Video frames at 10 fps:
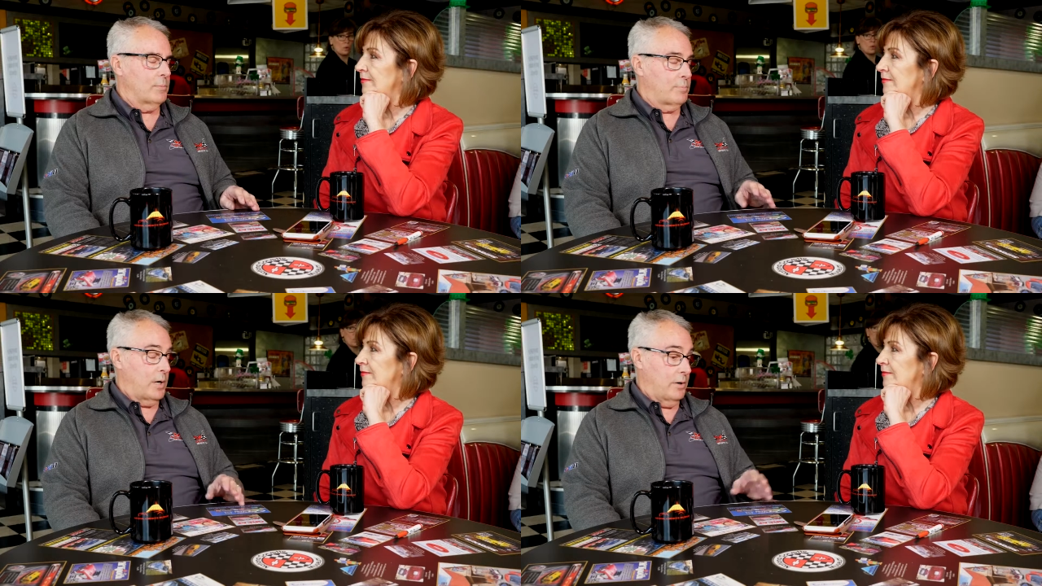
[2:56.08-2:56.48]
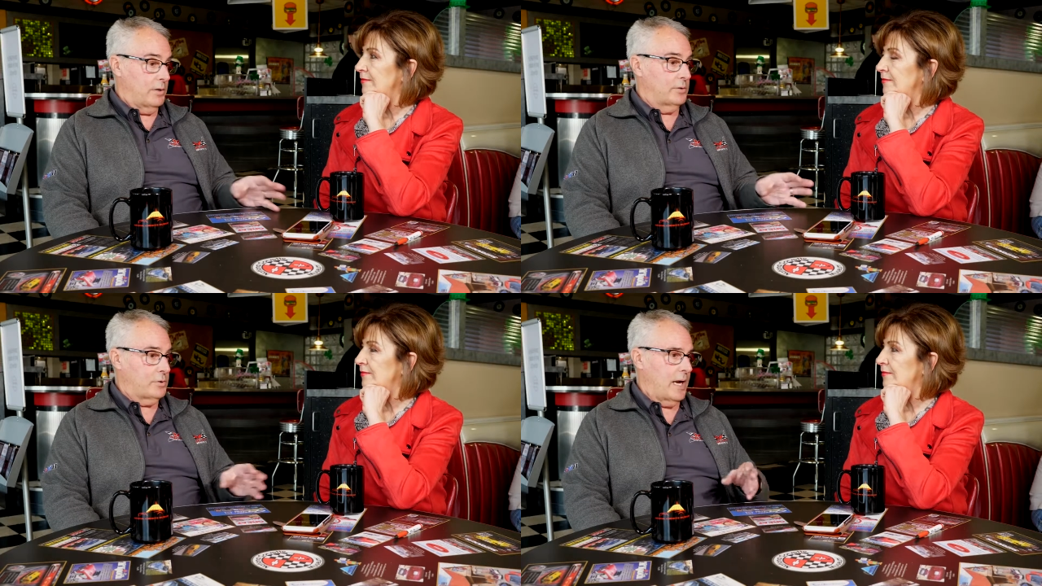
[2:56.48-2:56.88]
Speaker 1: uh, prior
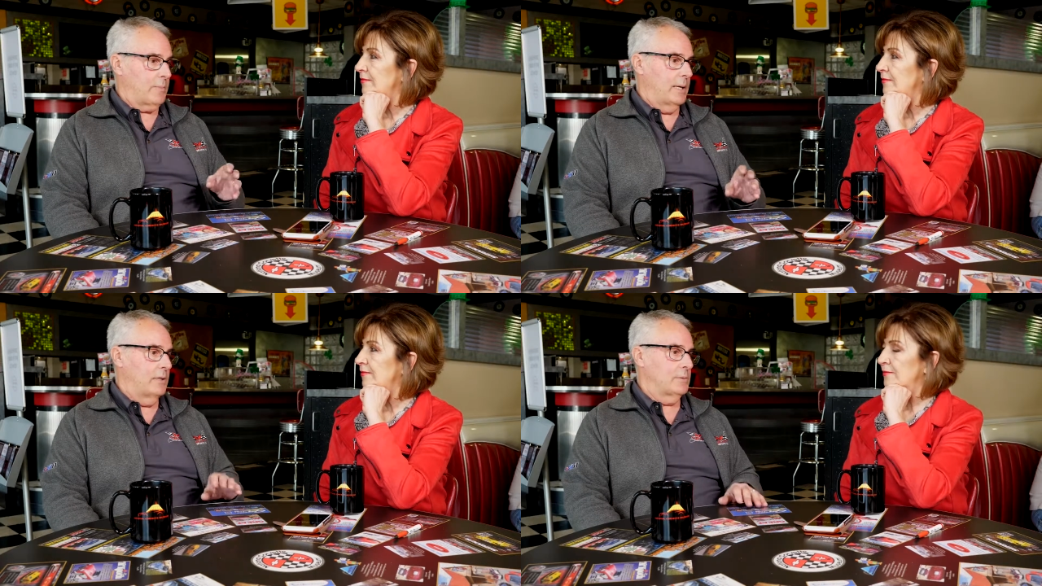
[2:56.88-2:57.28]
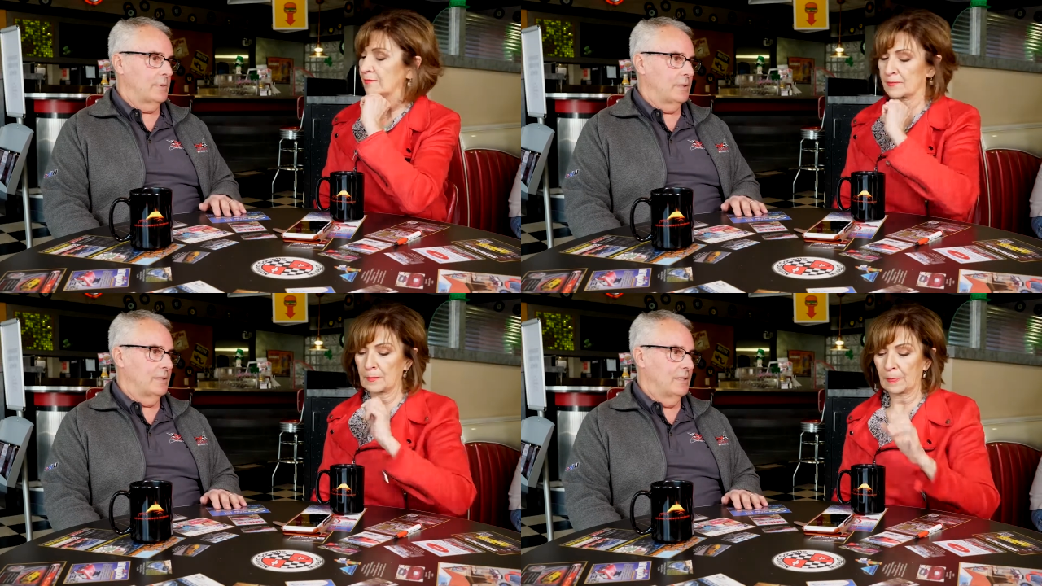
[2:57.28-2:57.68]
to track
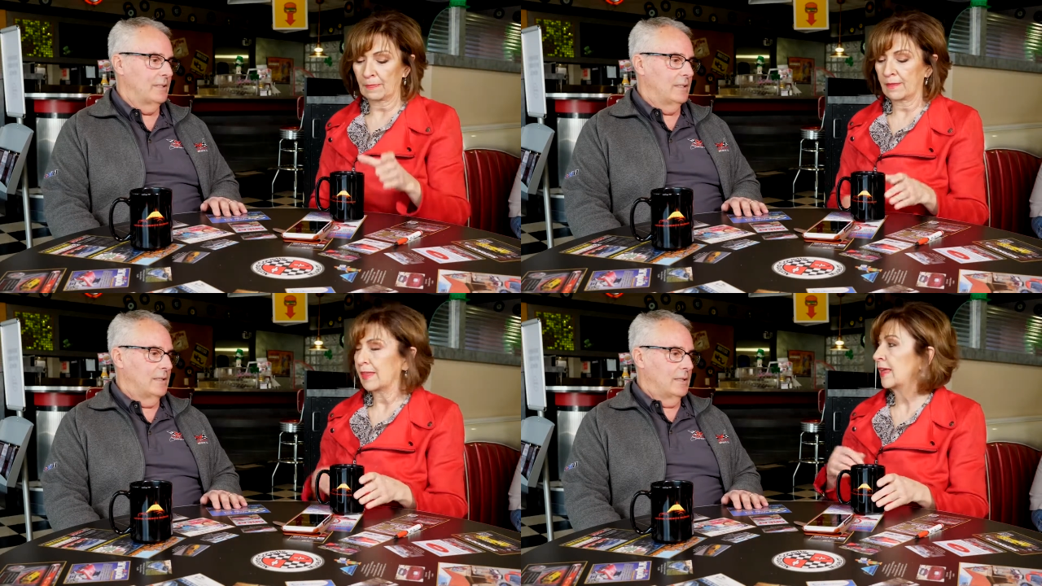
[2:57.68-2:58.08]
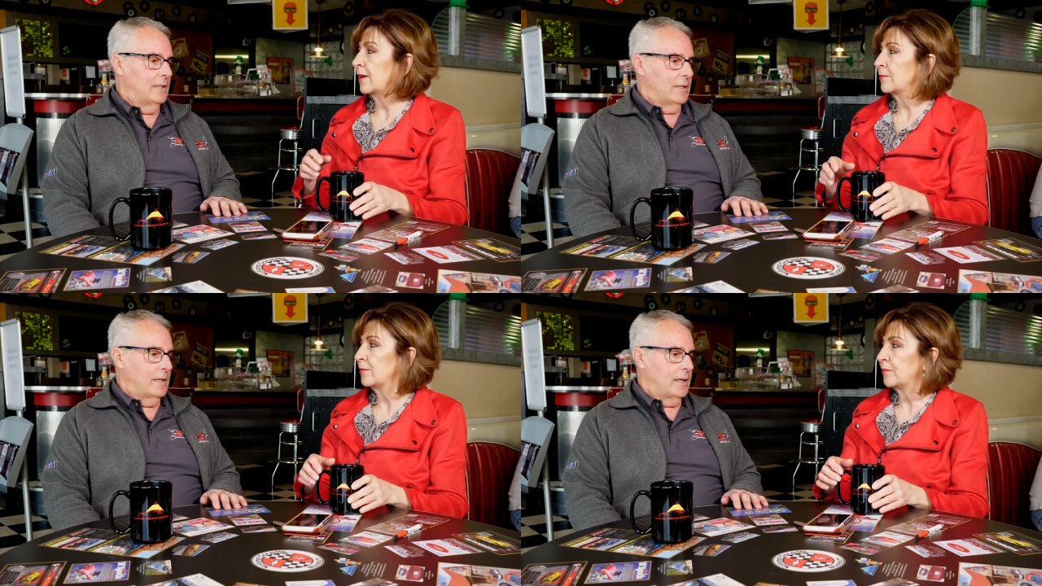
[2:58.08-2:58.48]
management
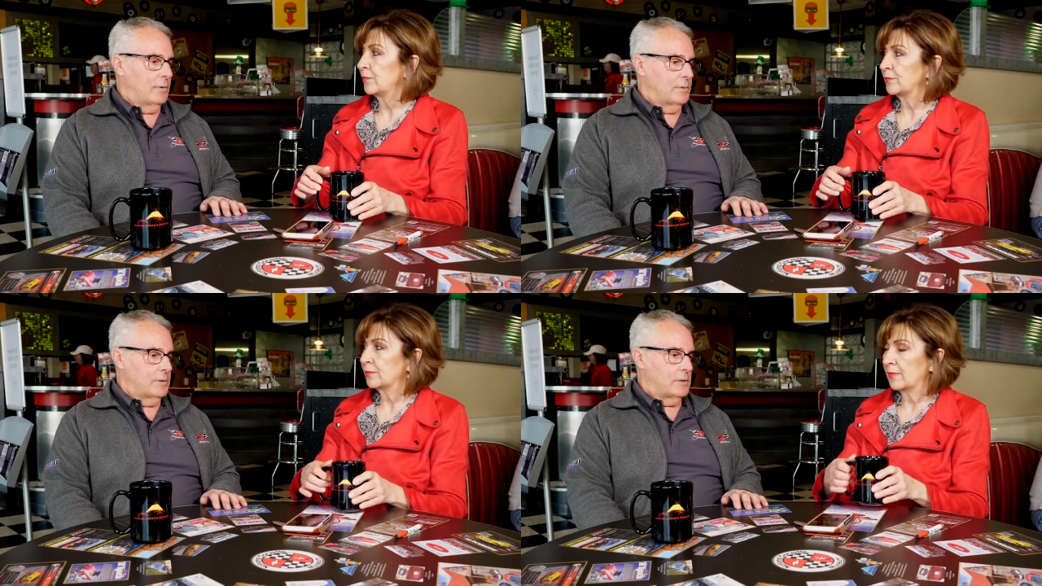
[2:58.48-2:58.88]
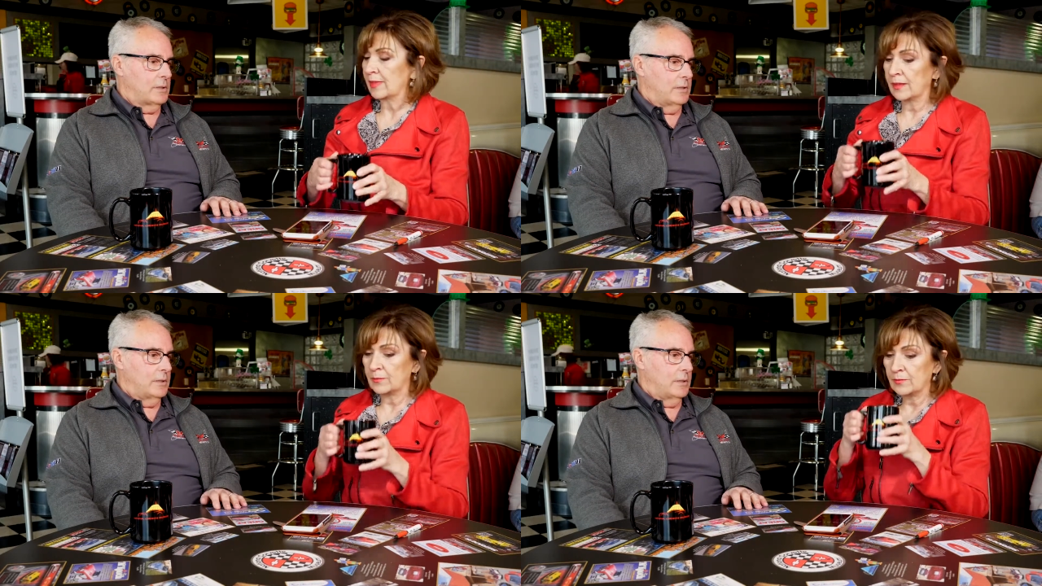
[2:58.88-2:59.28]
I was
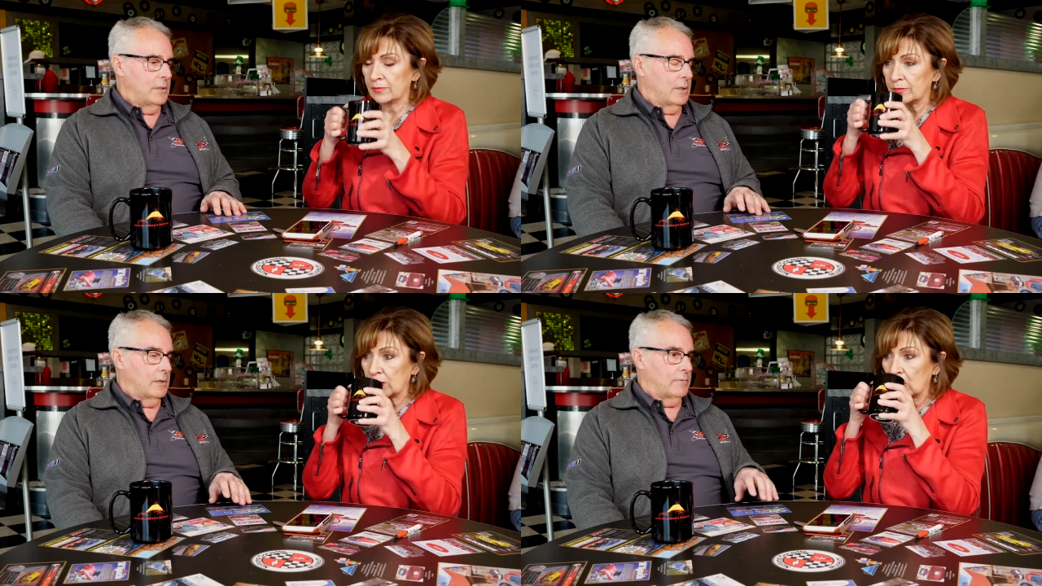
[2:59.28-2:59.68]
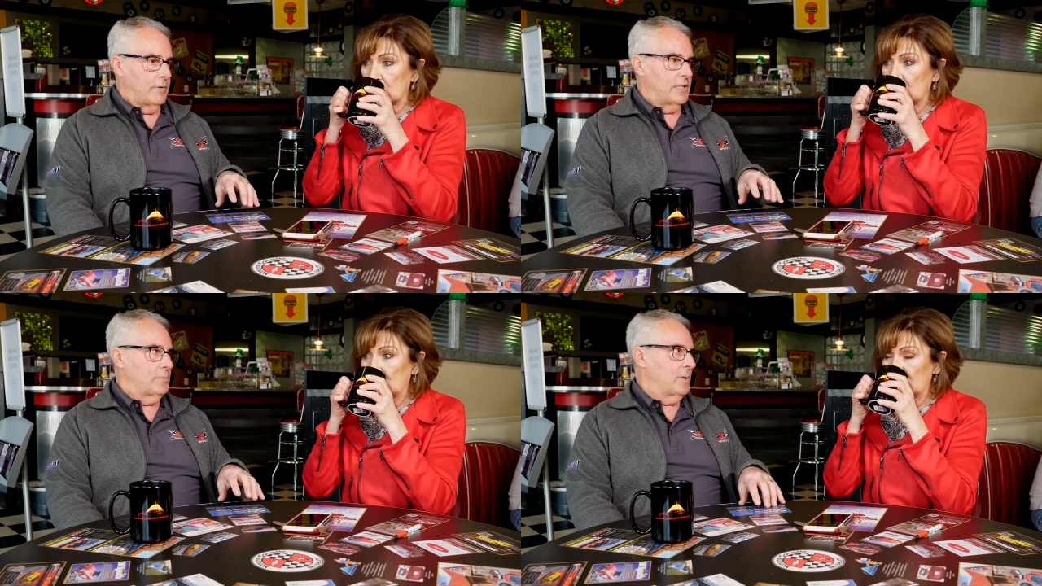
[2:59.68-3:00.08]
the uh,
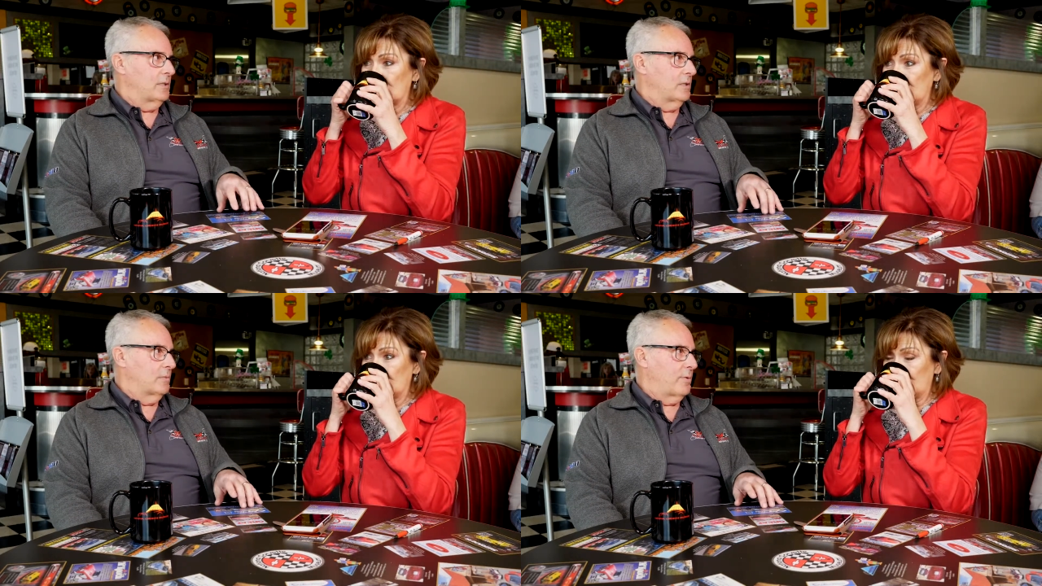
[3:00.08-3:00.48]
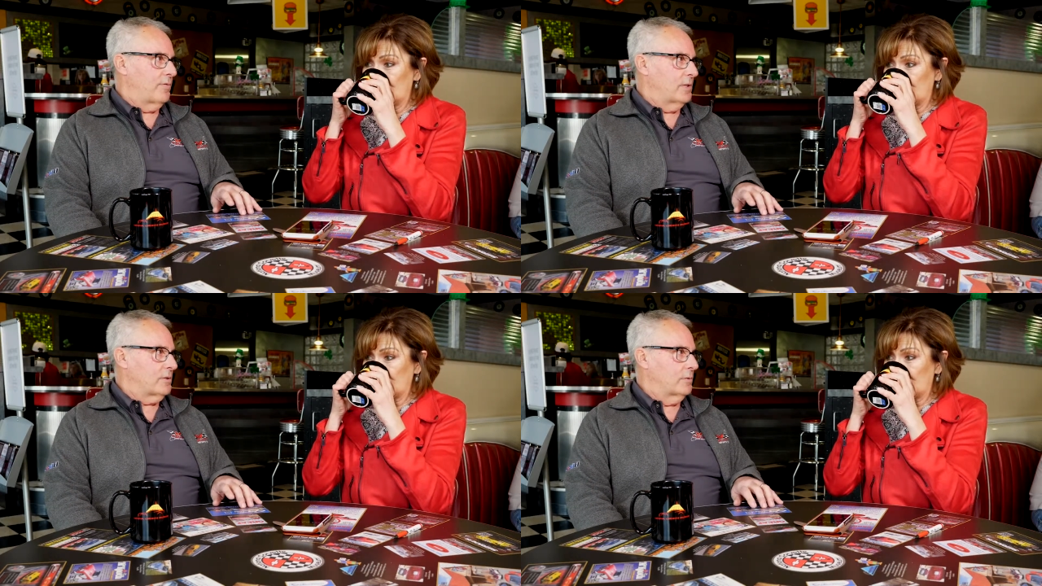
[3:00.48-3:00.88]
vice president of
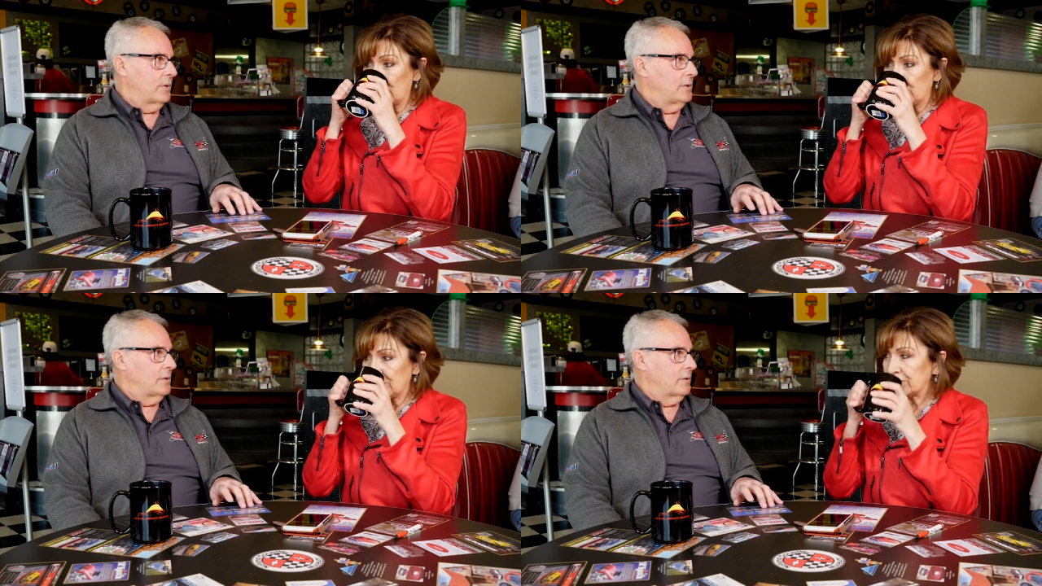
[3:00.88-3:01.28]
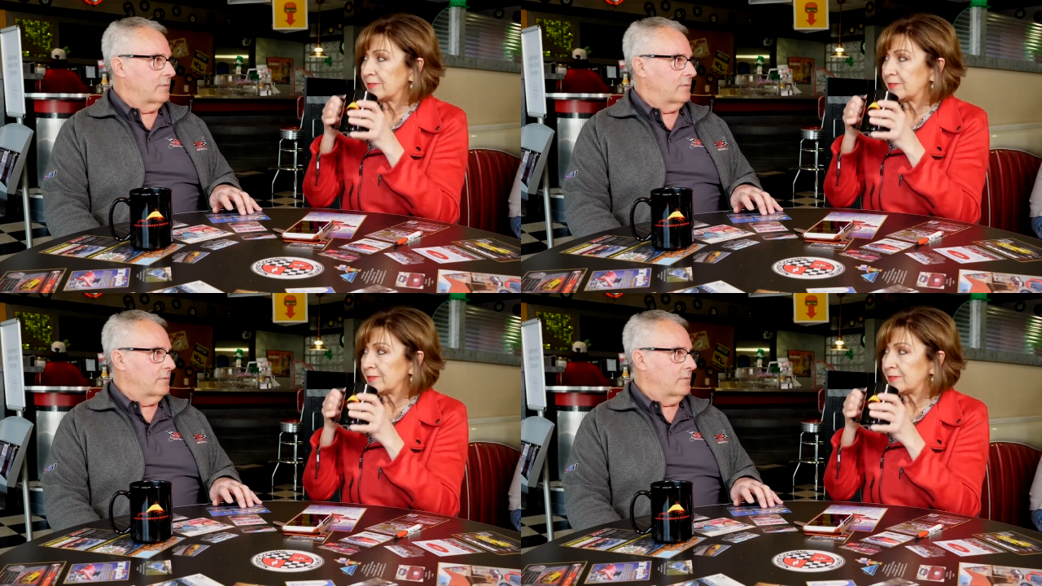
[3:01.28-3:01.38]
professional racing